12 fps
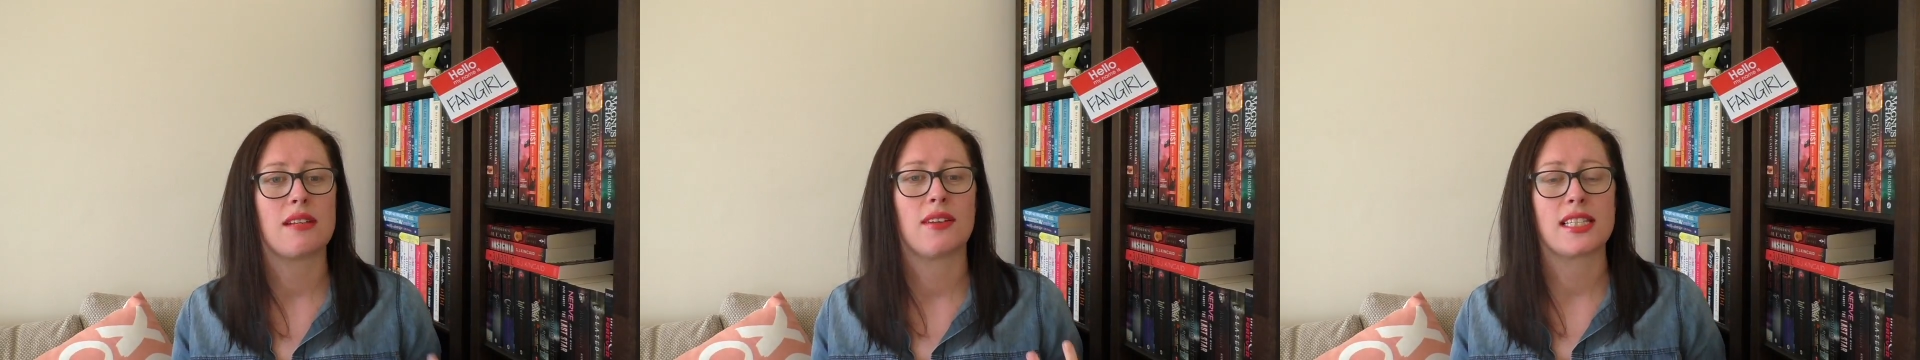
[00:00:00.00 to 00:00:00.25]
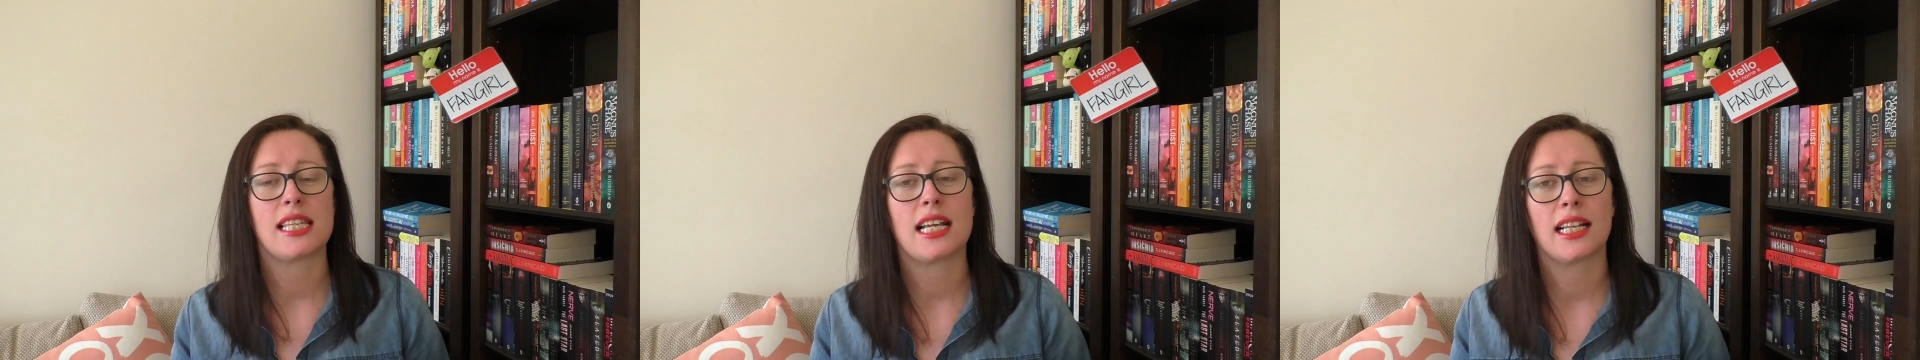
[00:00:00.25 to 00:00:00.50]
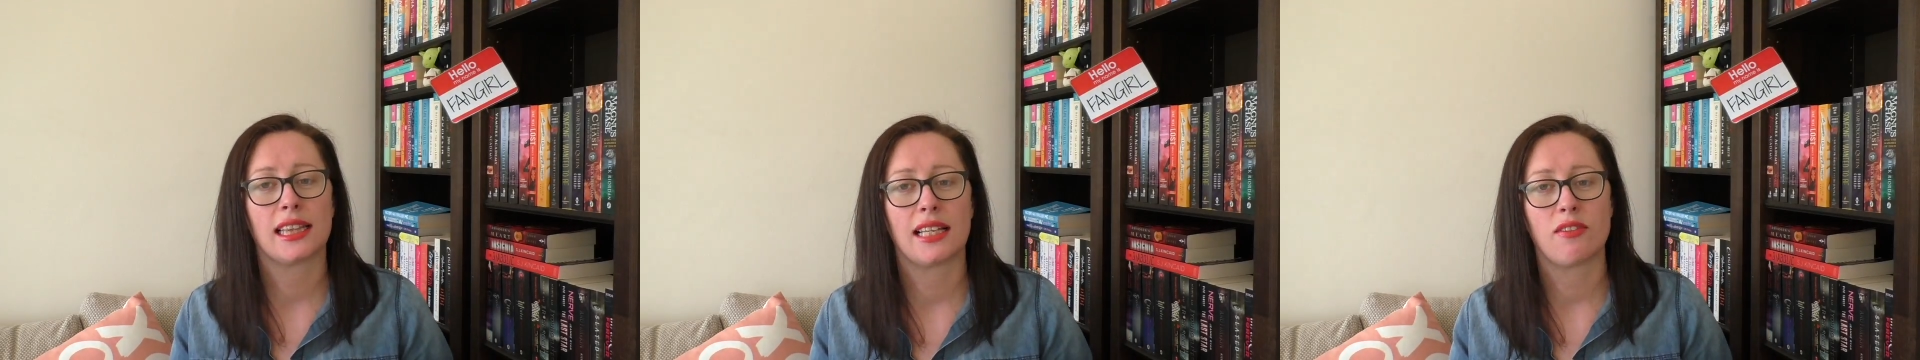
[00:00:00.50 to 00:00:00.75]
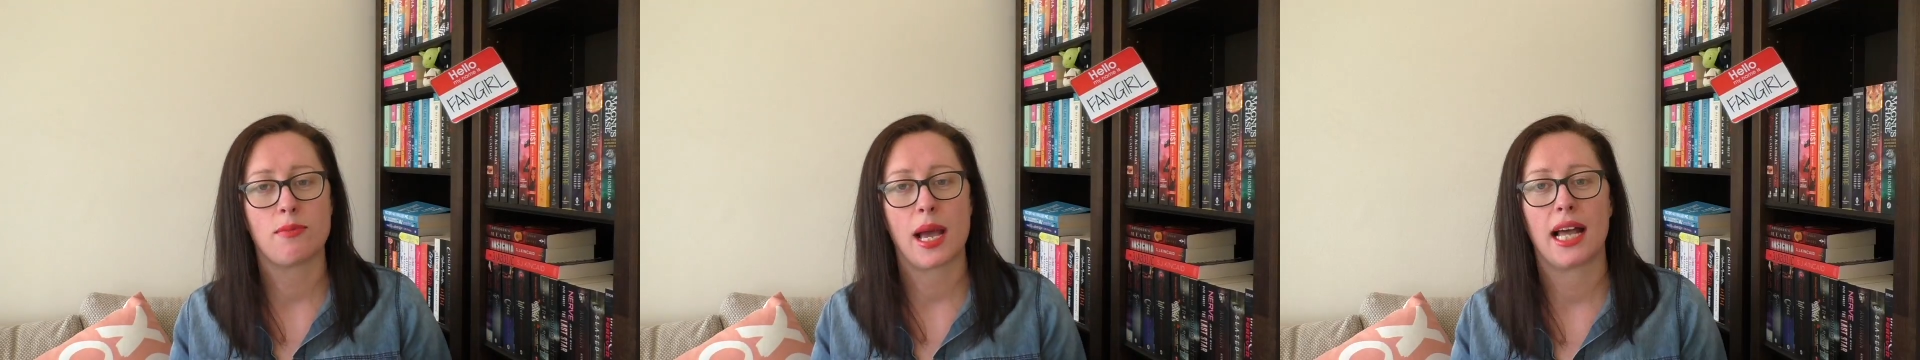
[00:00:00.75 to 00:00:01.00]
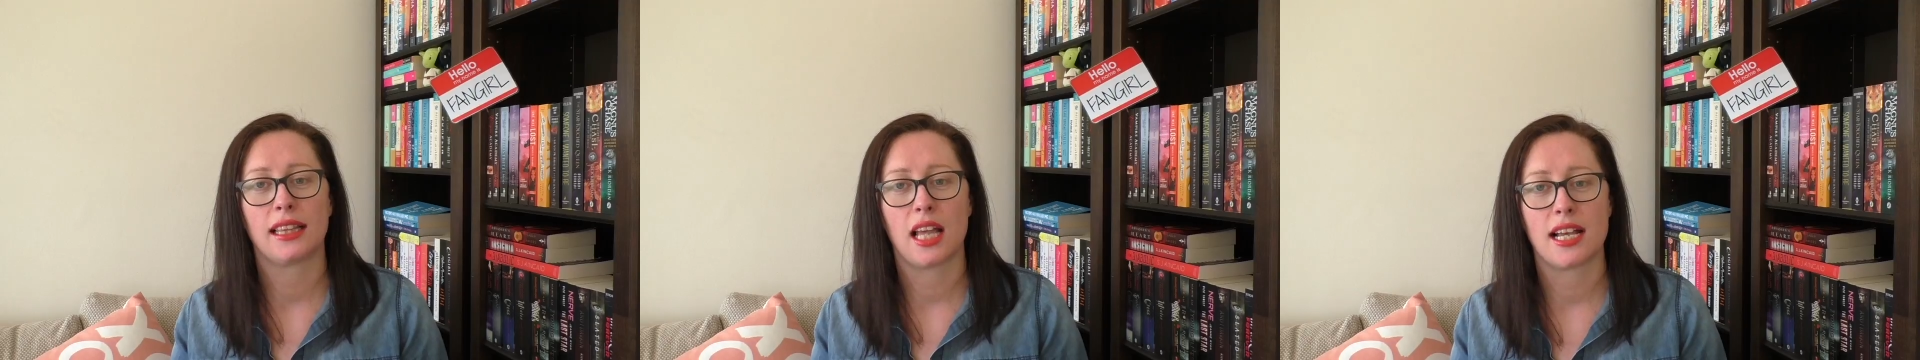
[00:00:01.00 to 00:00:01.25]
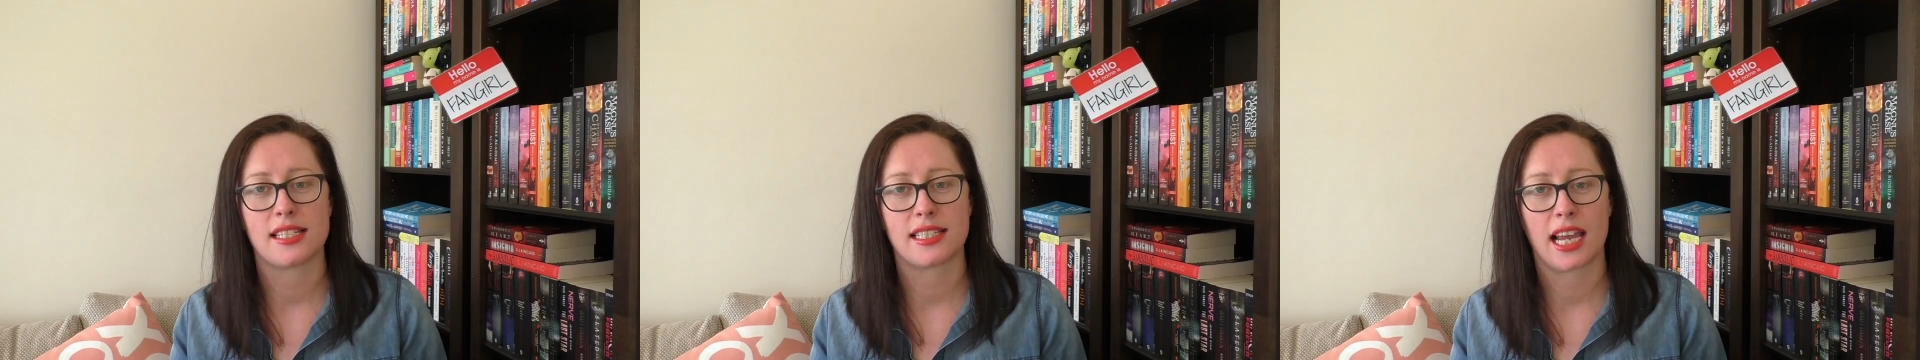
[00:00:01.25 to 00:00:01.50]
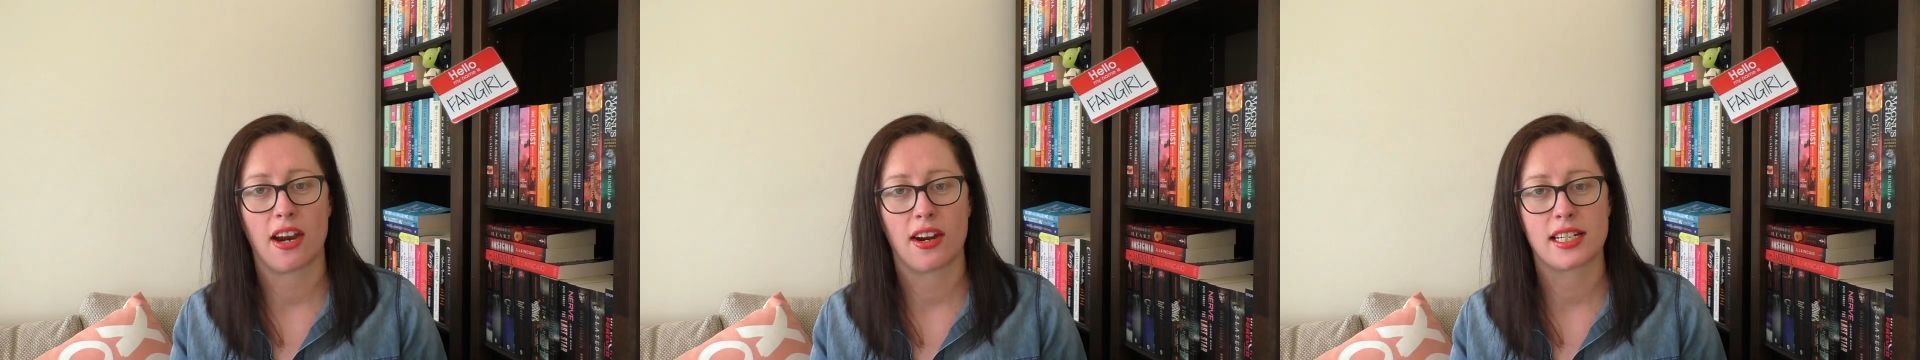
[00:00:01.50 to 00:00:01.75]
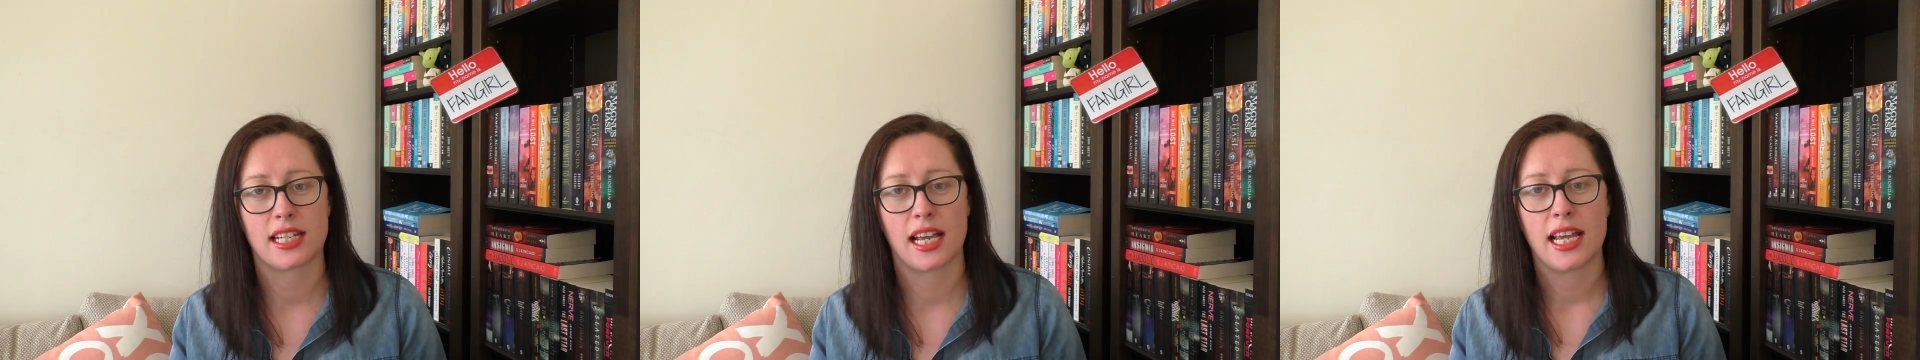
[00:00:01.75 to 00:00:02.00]
That's the thing I love about Eliza's
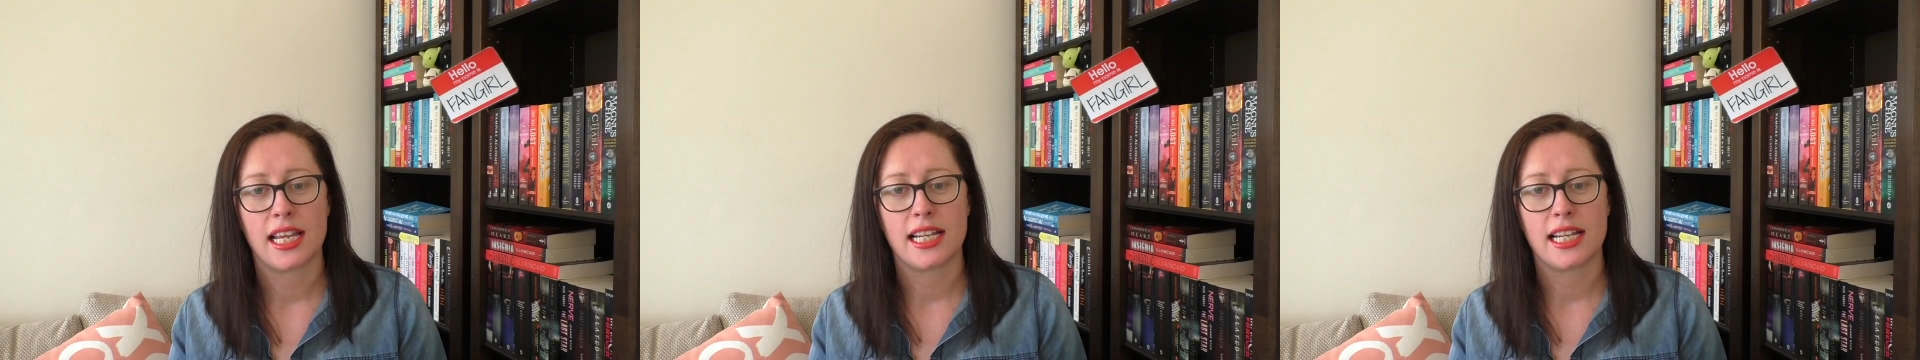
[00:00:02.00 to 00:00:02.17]
character,